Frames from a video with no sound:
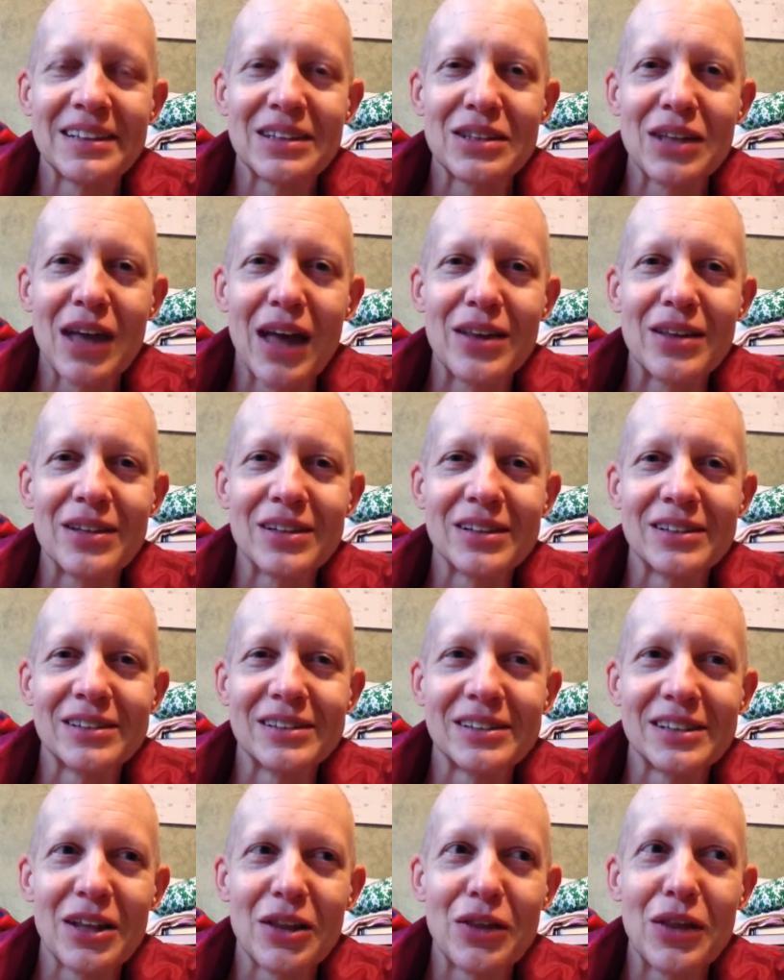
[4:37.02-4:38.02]
that
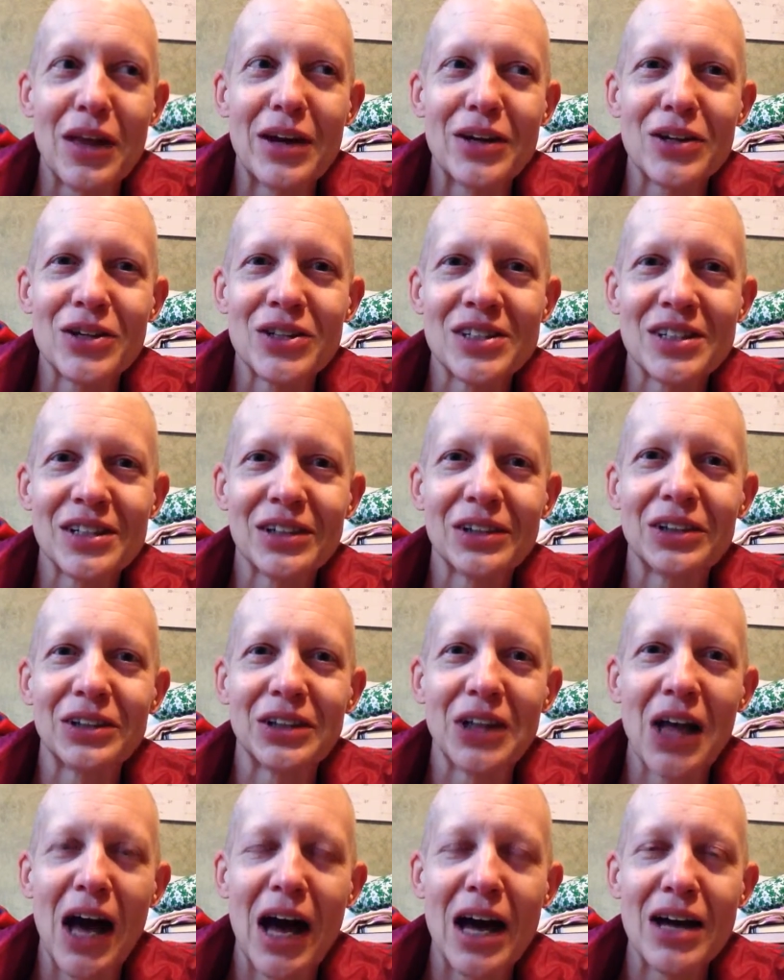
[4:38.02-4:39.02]
they are still
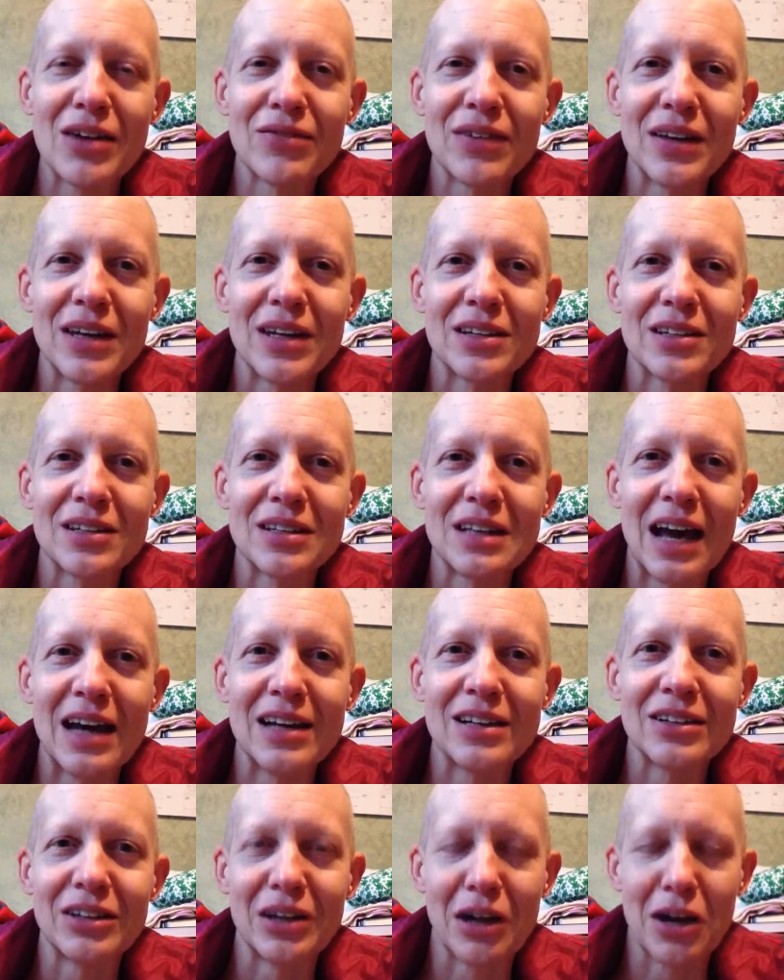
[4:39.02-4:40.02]
alive and
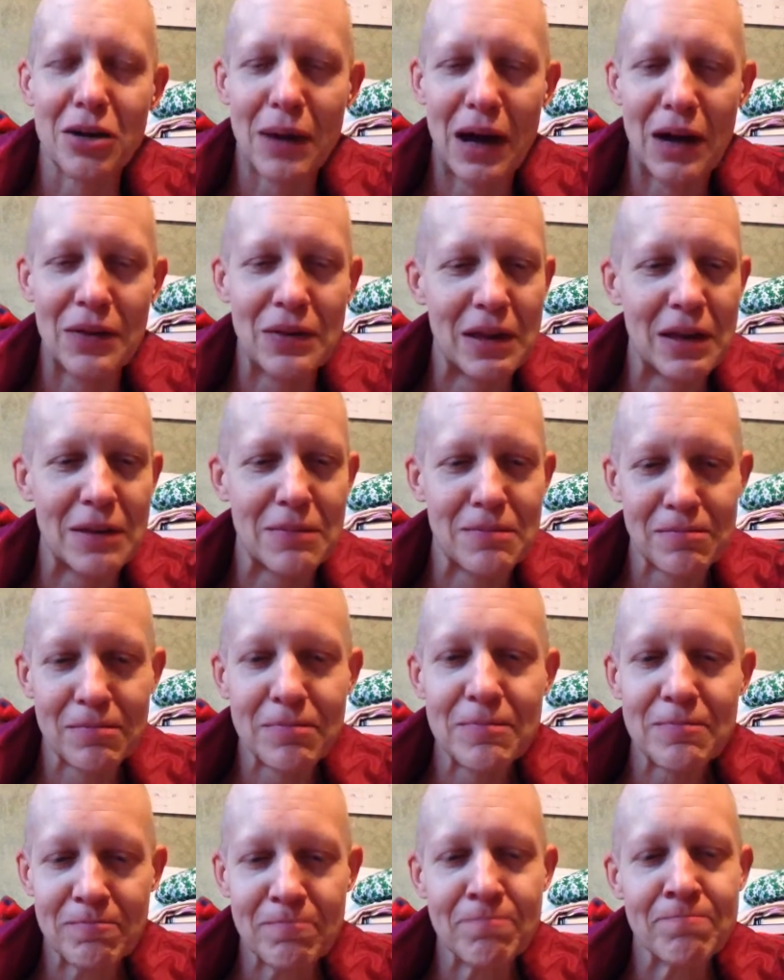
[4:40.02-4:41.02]
that you care about them.
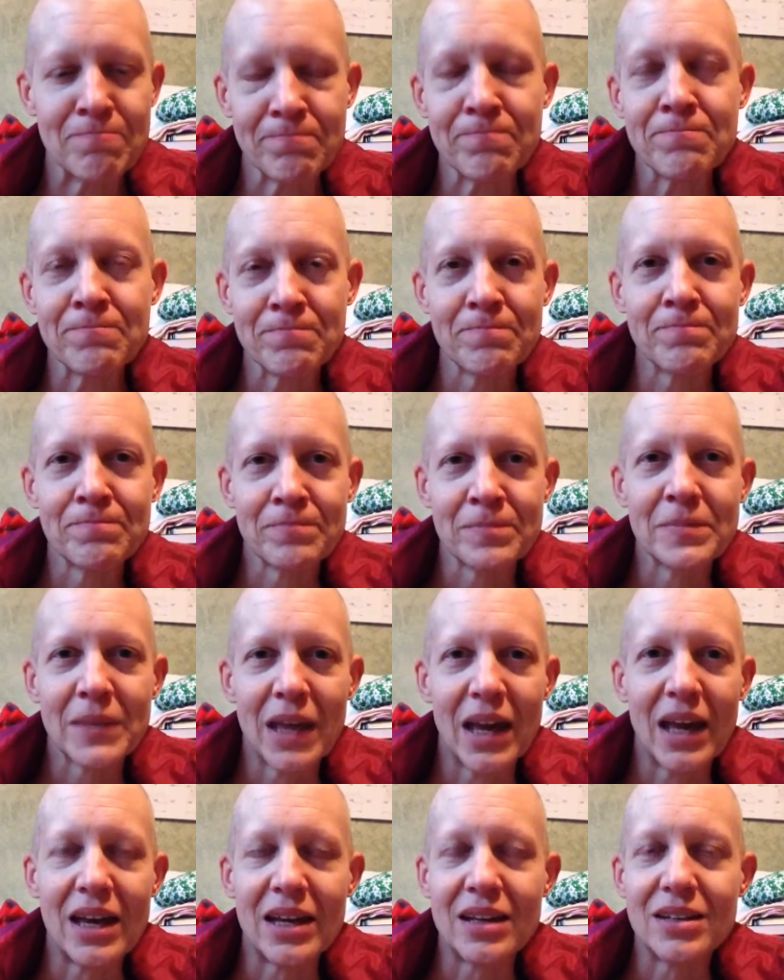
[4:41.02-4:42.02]

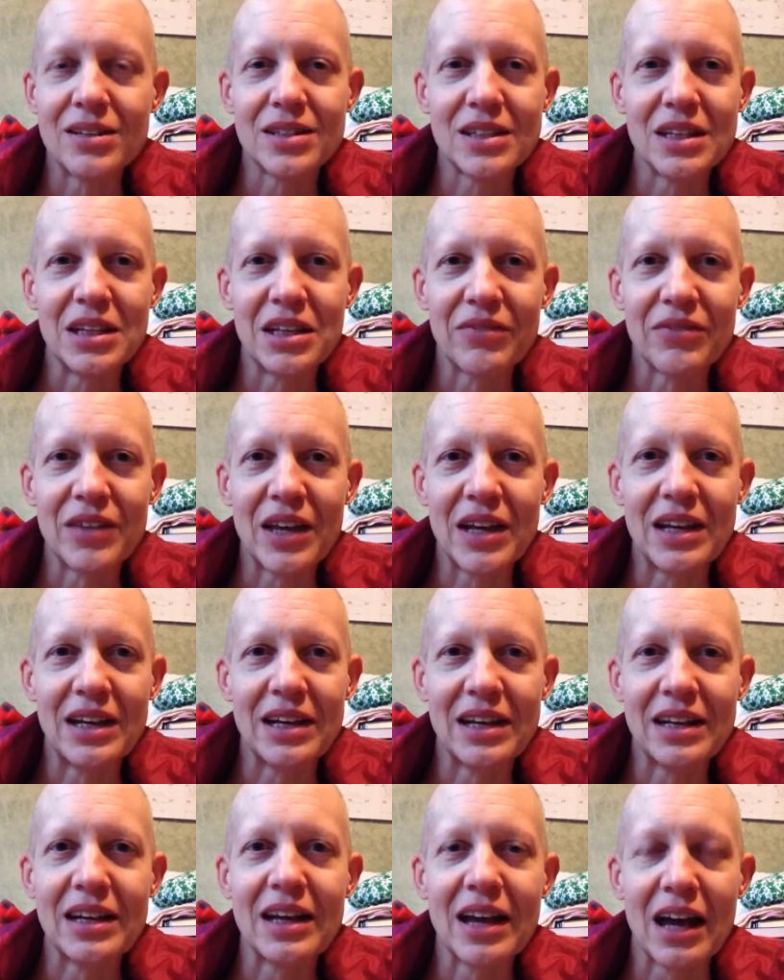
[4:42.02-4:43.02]
And see if they need
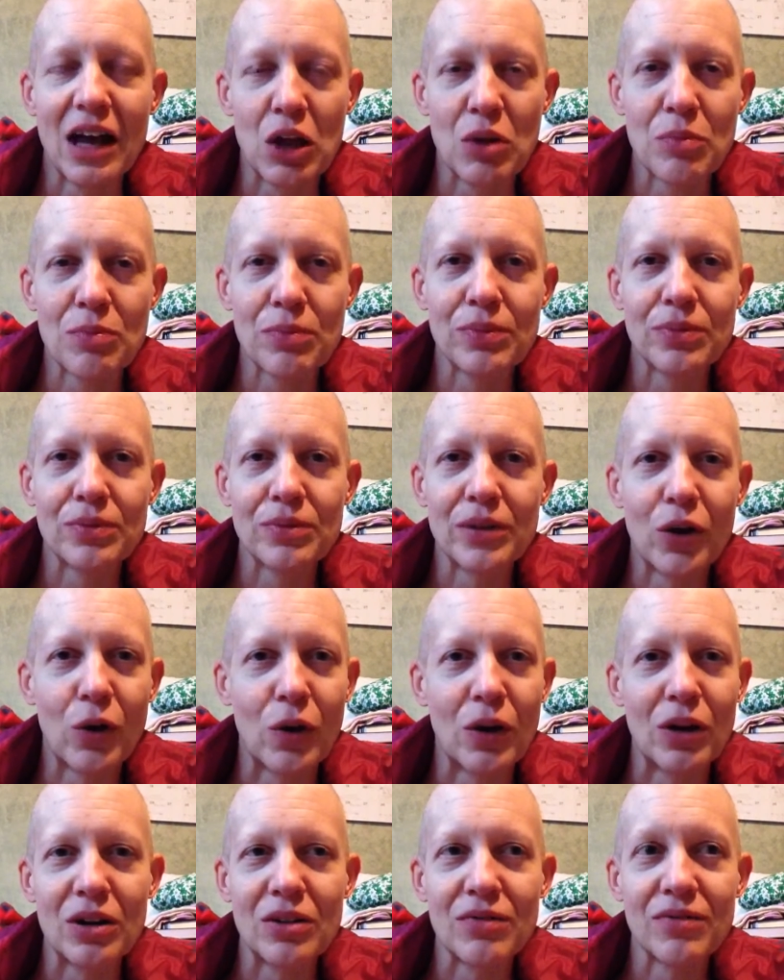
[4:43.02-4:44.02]
any help,
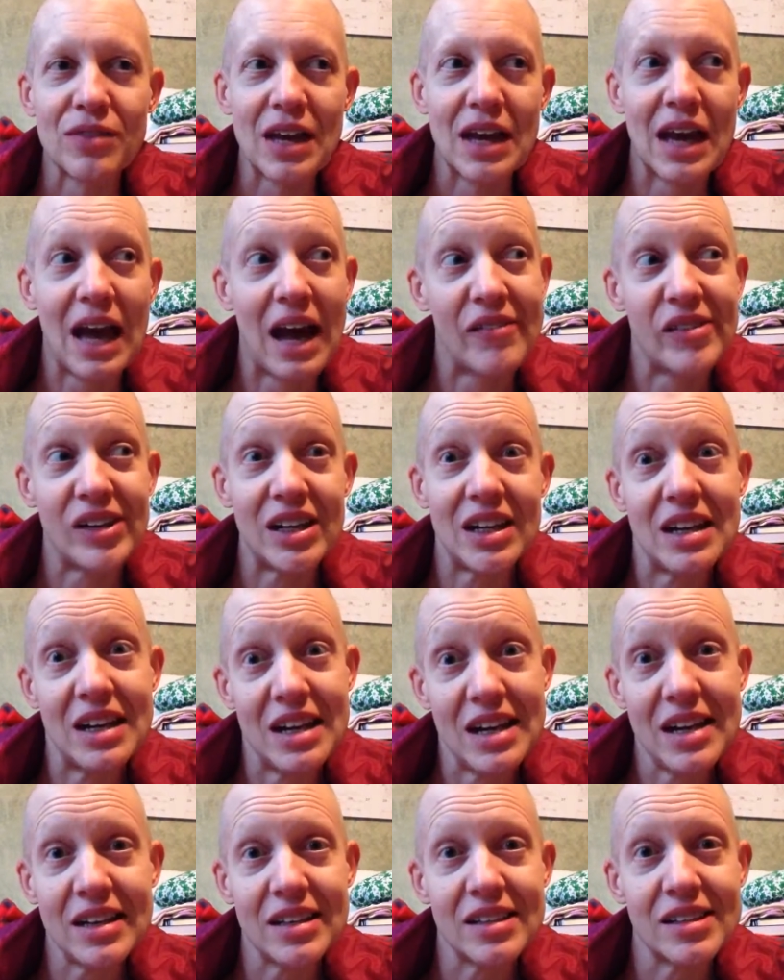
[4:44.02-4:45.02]
or if they have any
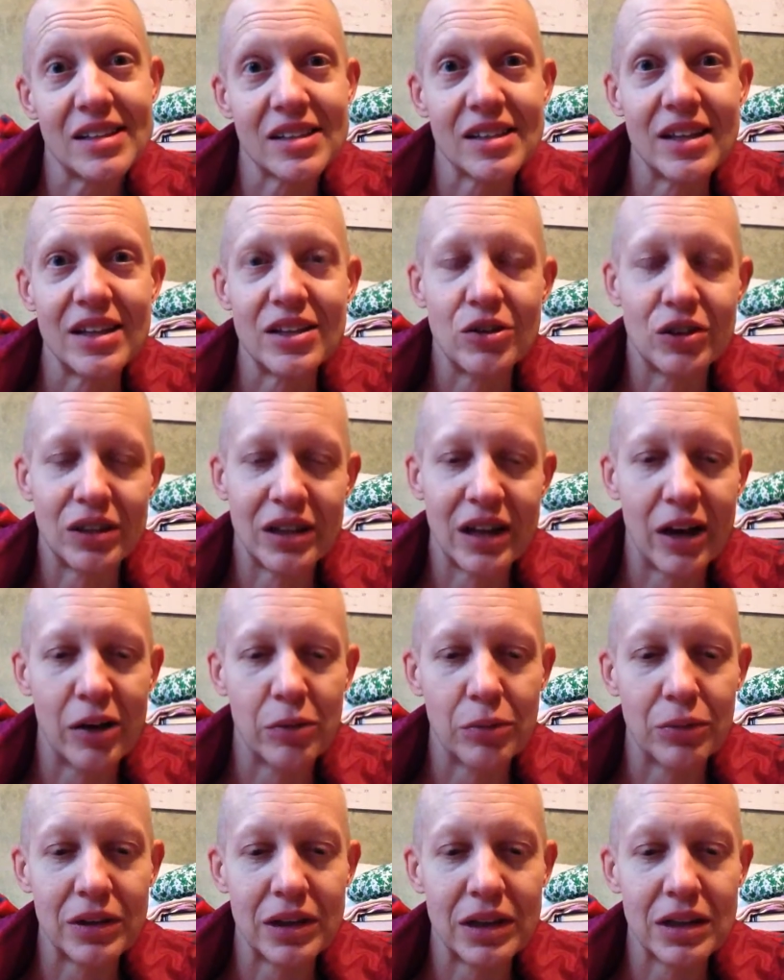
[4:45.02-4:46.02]
needs that you could
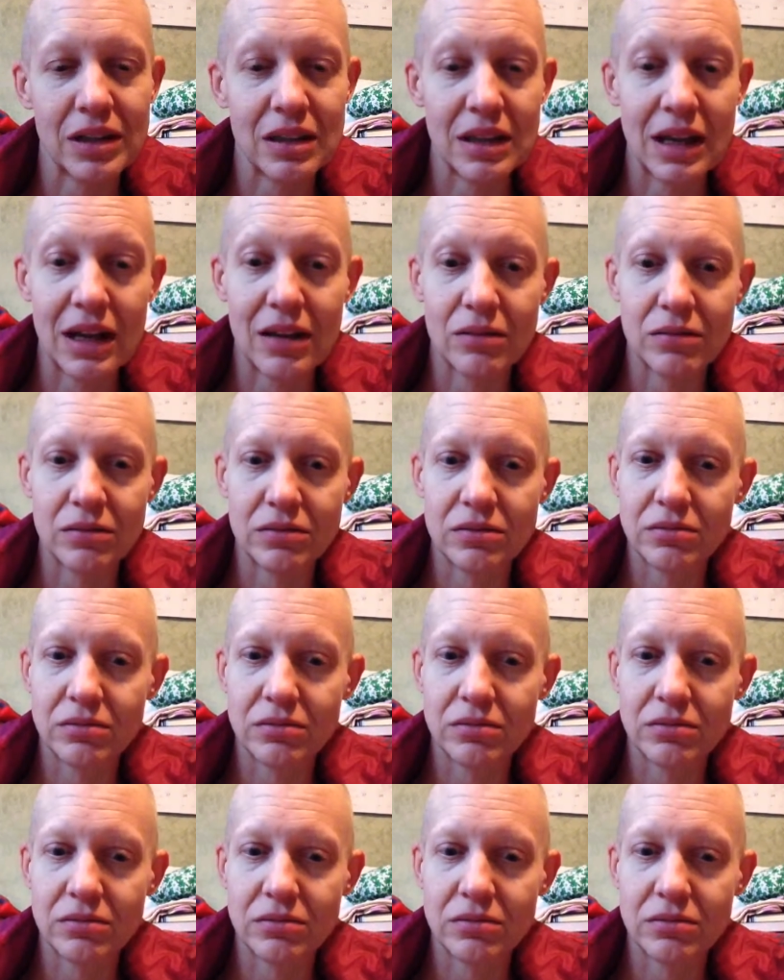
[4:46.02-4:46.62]
help with. That